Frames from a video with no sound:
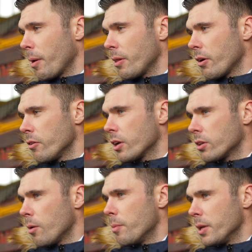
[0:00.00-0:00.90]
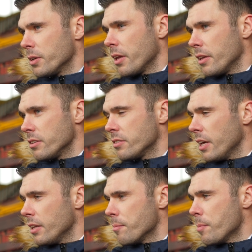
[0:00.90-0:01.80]
made around the club and the
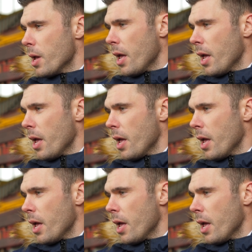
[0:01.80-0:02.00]
stadium,